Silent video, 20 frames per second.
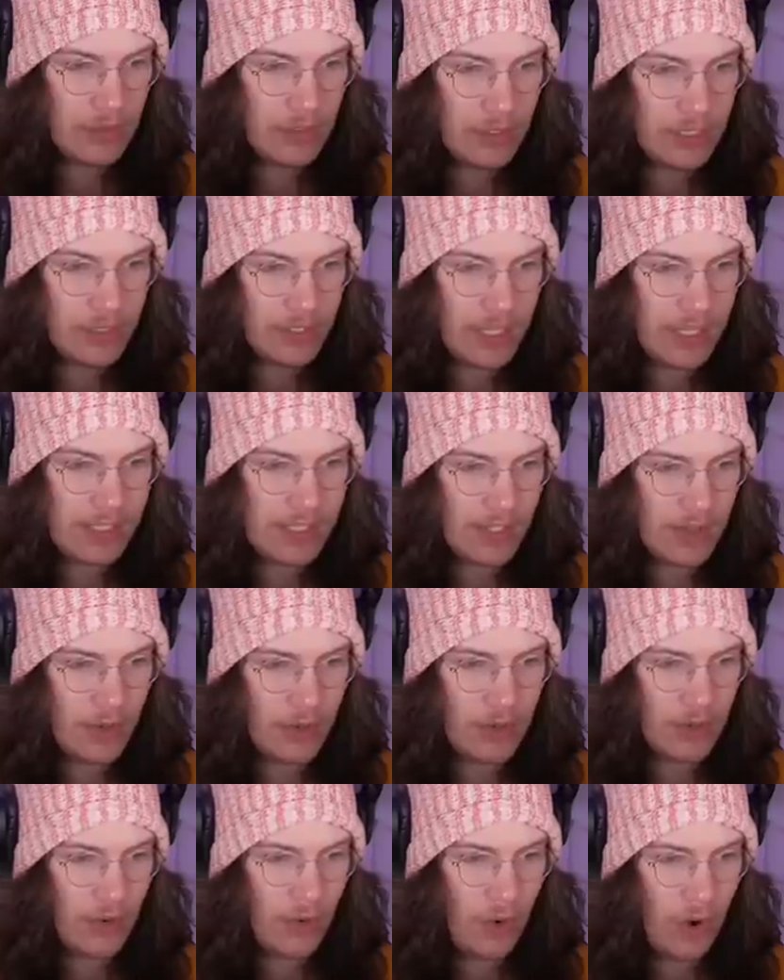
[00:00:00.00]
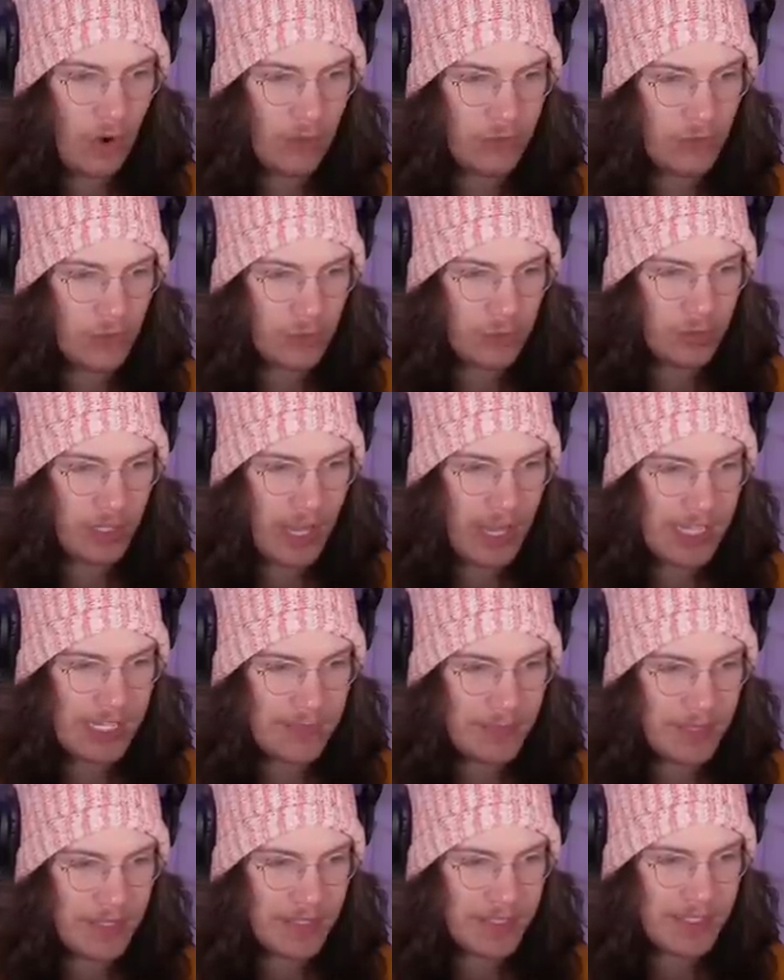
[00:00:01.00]
Look at these awful
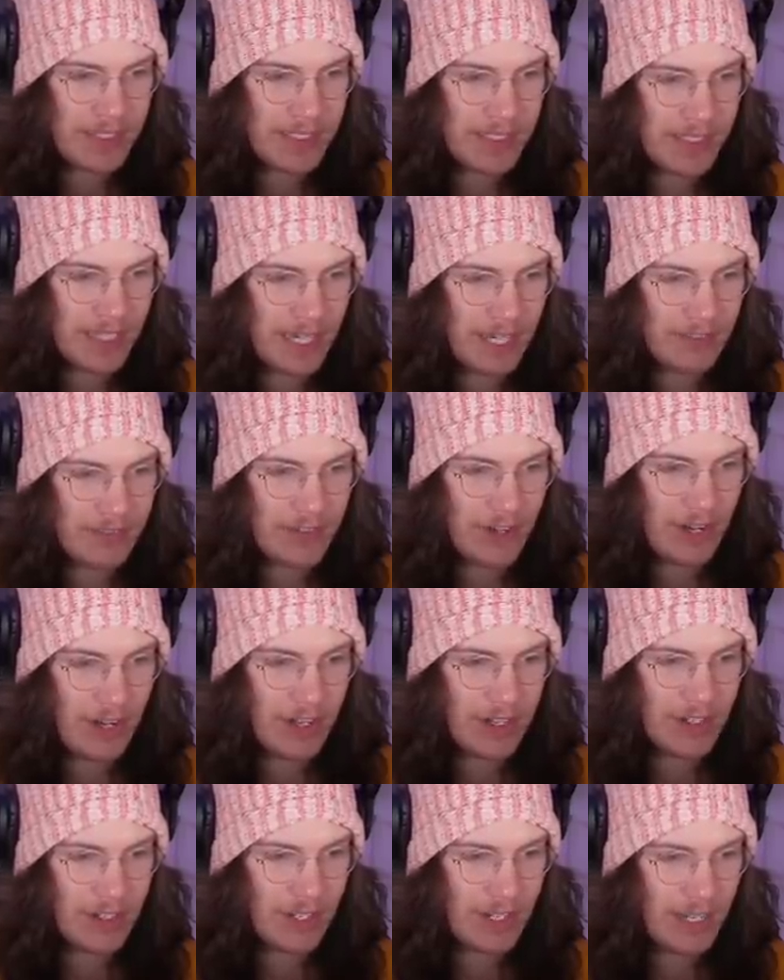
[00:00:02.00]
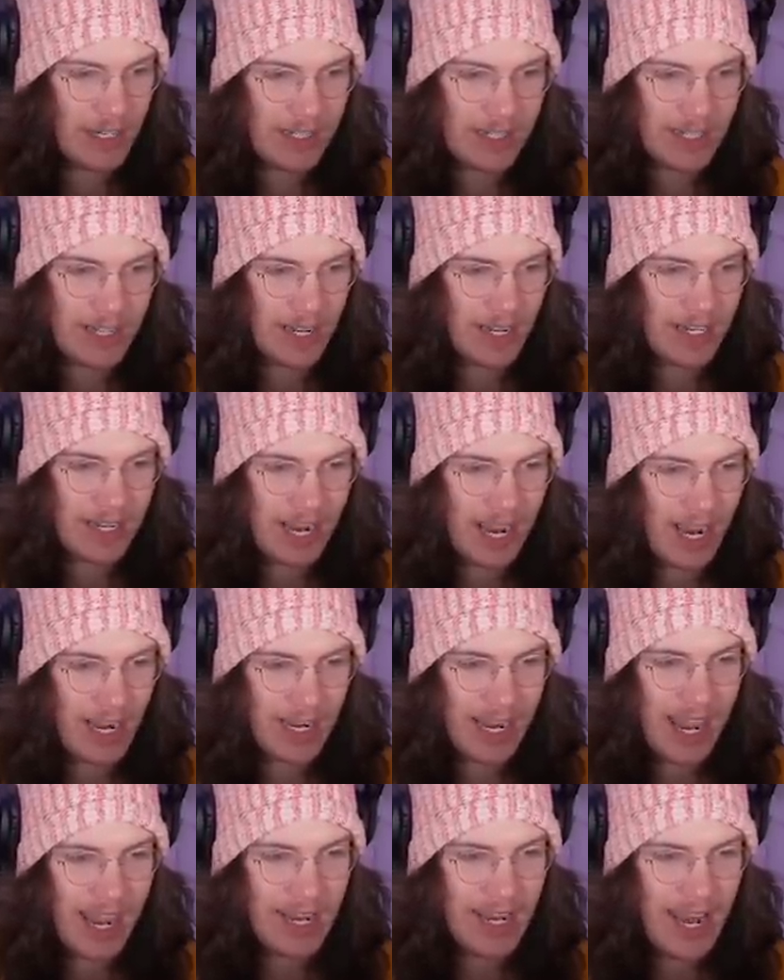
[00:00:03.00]
placements that I've got. I
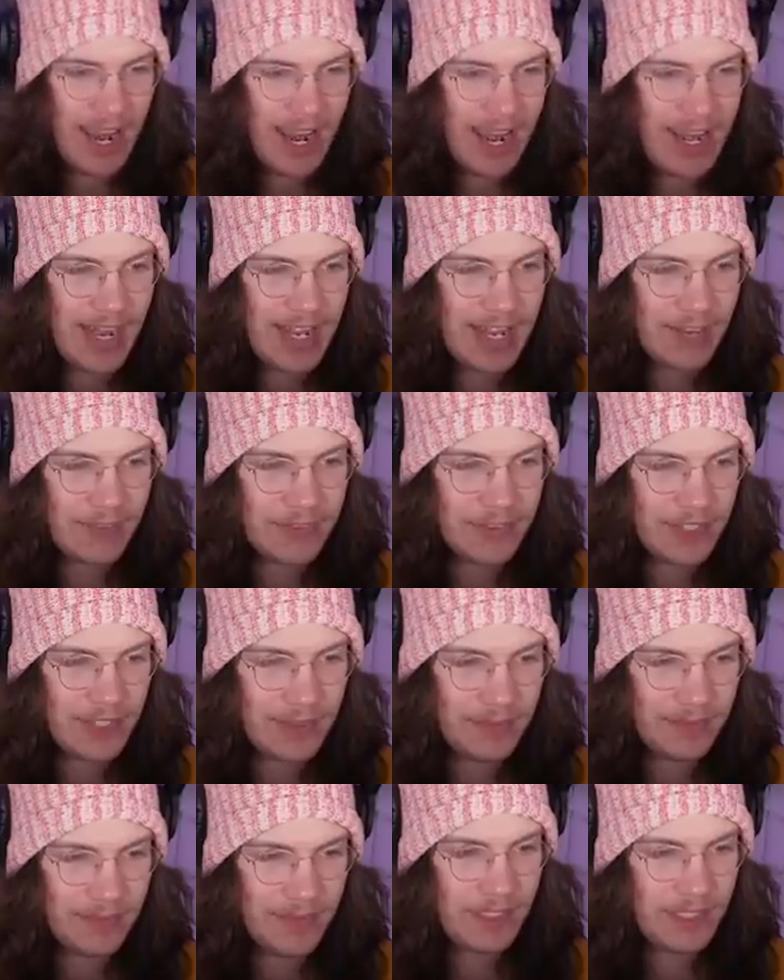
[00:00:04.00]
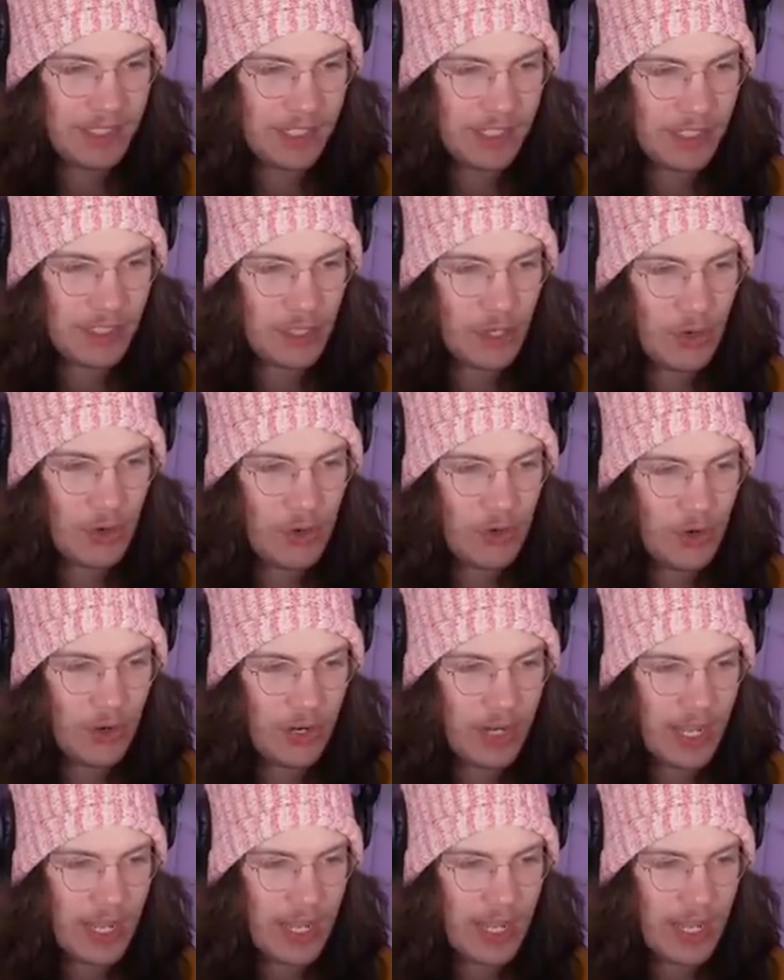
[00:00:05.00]
can't hit any of them. It's just 2 on